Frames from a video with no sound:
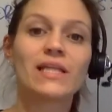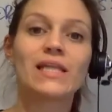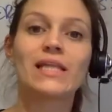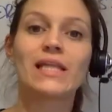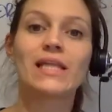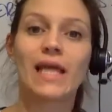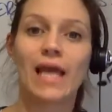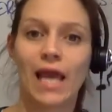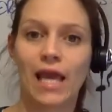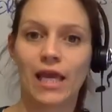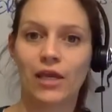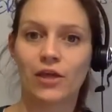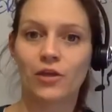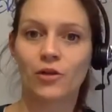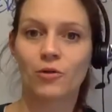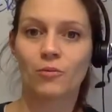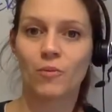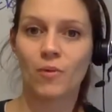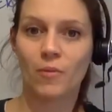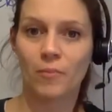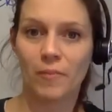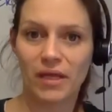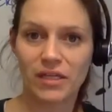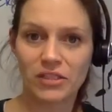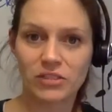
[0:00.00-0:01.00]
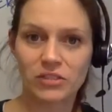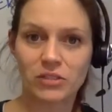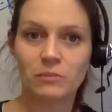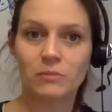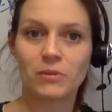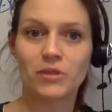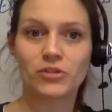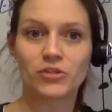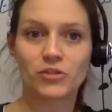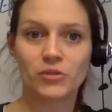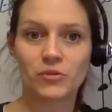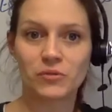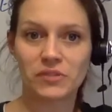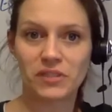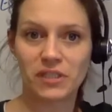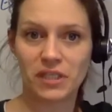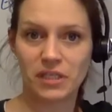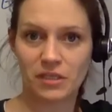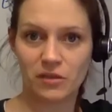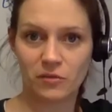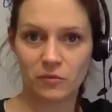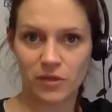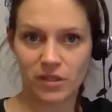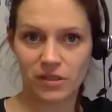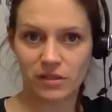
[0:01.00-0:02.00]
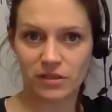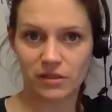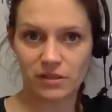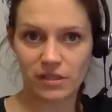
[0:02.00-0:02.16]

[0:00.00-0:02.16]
the angular momentum associated with